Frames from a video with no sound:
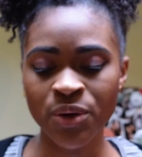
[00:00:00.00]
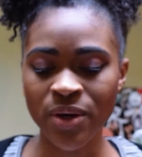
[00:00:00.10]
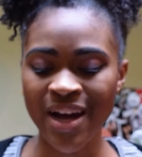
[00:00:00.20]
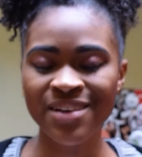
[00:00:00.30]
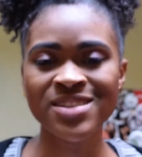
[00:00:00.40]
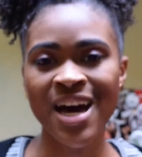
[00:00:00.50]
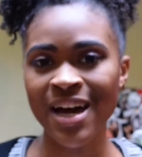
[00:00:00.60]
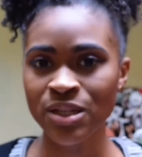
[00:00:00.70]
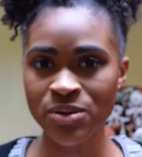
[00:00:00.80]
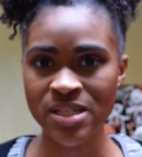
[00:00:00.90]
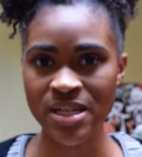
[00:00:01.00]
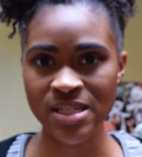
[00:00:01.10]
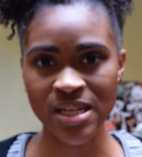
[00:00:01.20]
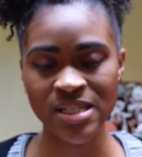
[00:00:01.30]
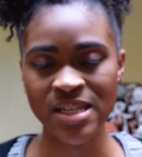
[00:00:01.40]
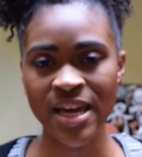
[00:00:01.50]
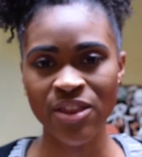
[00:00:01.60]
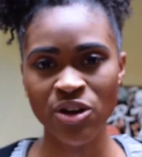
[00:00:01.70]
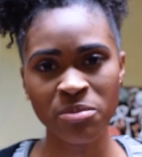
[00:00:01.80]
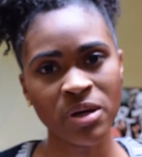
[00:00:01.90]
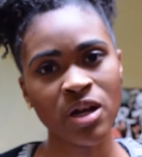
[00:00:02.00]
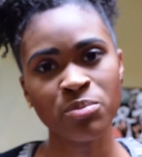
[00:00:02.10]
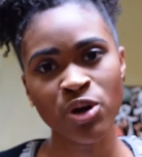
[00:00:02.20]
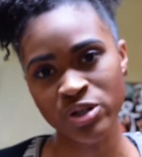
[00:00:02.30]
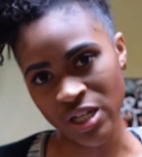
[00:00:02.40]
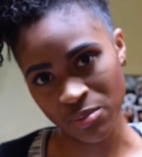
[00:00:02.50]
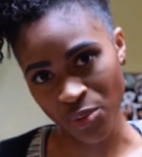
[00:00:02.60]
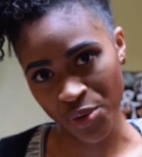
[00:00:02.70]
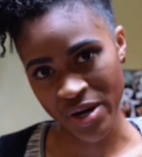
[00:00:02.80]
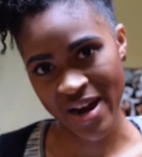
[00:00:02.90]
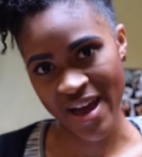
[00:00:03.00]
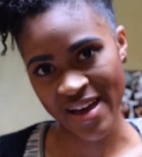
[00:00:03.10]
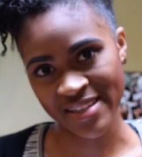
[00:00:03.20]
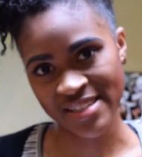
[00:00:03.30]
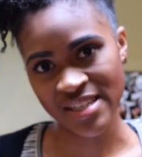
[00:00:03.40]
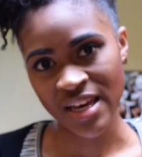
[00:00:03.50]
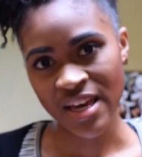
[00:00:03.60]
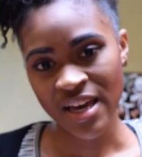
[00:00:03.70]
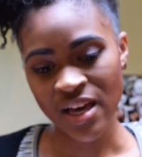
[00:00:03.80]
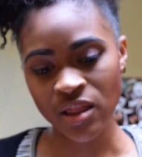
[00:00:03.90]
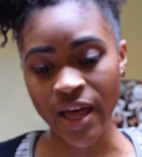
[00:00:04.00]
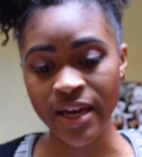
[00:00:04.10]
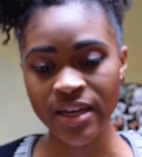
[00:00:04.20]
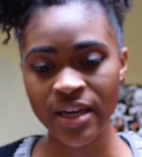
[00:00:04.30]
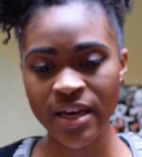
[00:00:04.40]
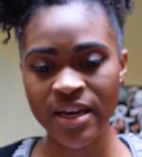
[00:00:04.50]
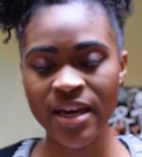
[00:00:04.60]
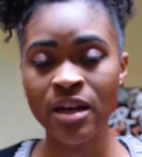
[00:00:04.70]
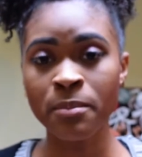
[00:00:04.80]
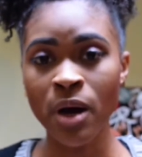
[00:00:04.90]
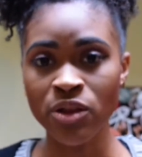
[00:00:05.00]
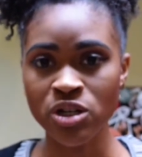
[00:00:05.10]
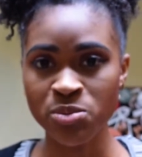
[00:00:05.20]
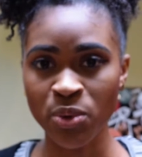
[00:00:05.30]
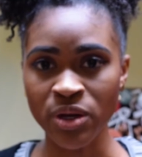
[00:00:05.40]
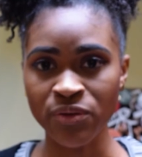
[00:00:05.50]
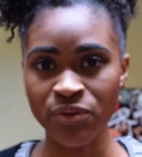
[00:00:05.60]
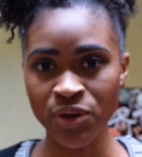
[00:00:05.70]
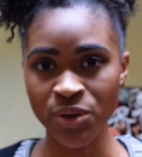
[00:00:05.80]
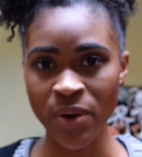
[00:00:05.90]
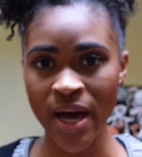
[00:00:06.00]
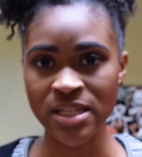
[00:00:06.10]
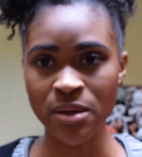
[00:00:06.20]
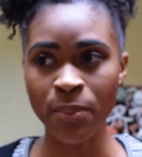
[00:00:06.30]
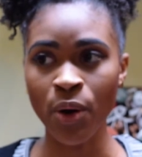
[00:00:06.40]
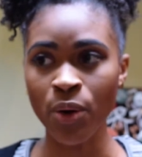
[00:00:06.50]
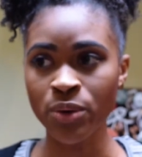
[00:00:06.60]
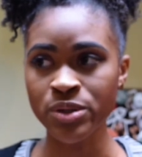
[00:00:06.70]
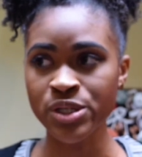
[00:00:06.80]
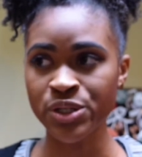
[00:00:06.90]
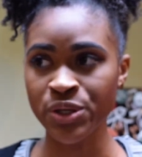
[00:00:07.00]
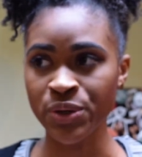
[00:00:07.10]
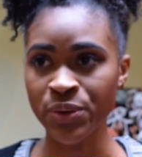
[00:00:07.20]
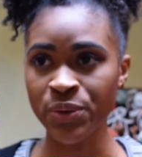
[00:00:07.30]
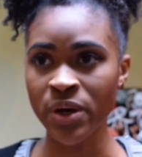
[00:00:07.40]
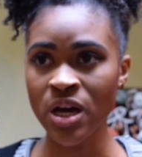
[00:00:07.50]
kind of tie those things in together, but approach it more as like in a mother's point of view as opposed to